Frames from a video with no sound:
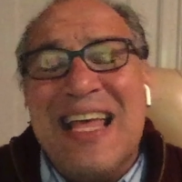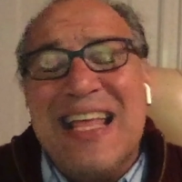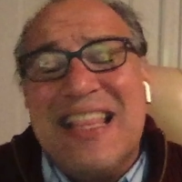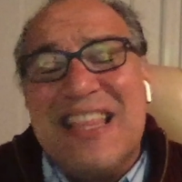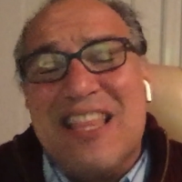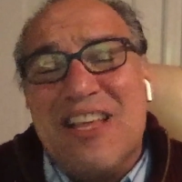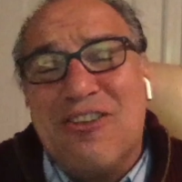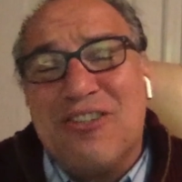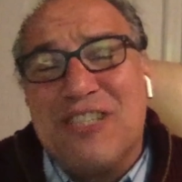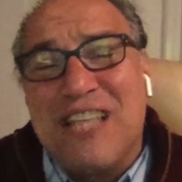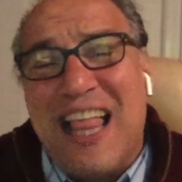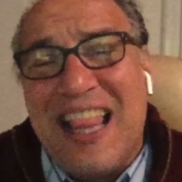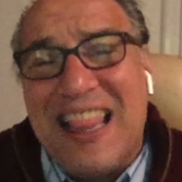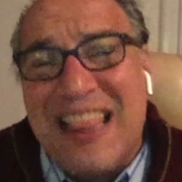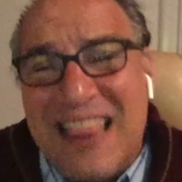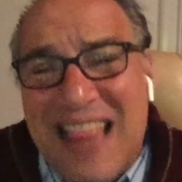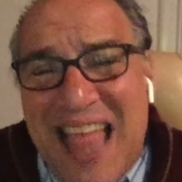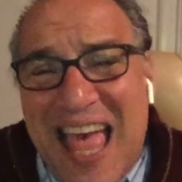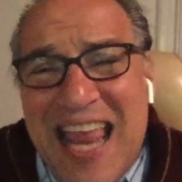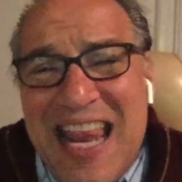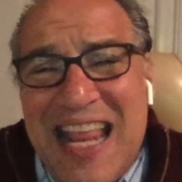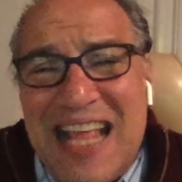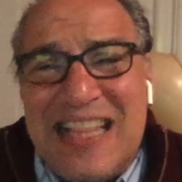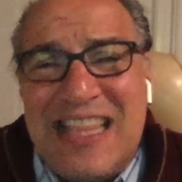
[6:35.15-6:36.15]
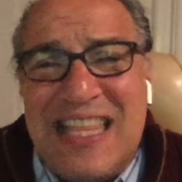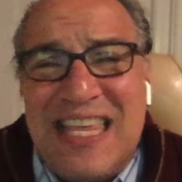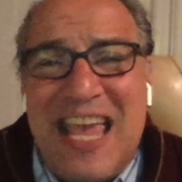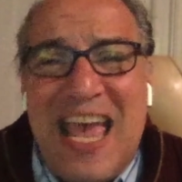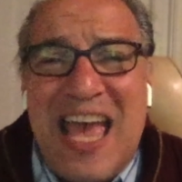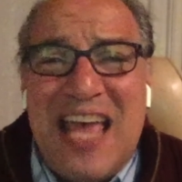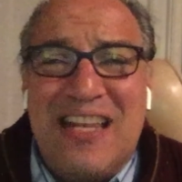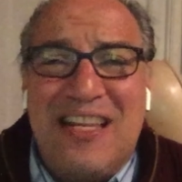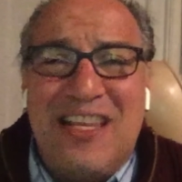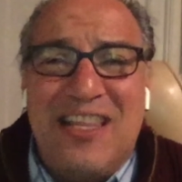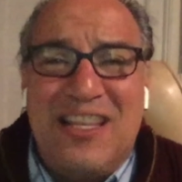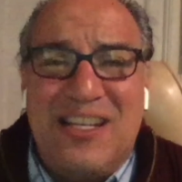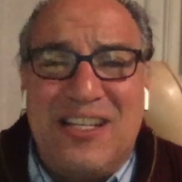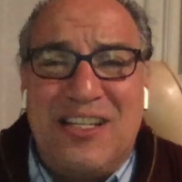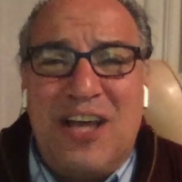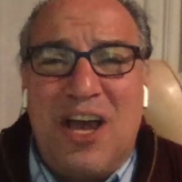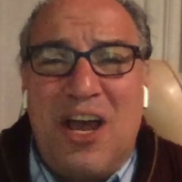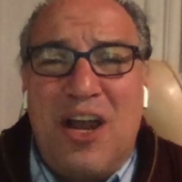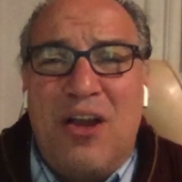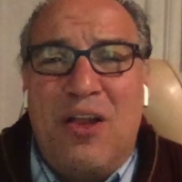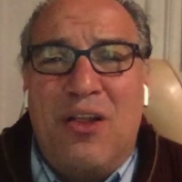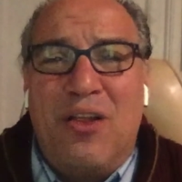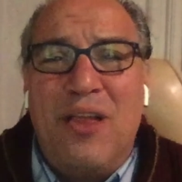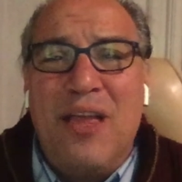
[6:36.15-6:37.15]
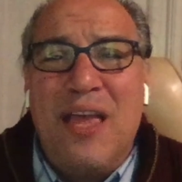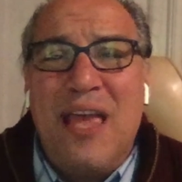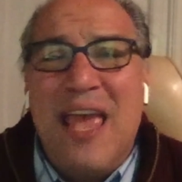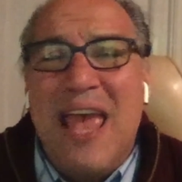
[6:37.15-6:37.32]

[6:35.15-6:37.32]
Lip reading: there's a light at the end of the tunnel,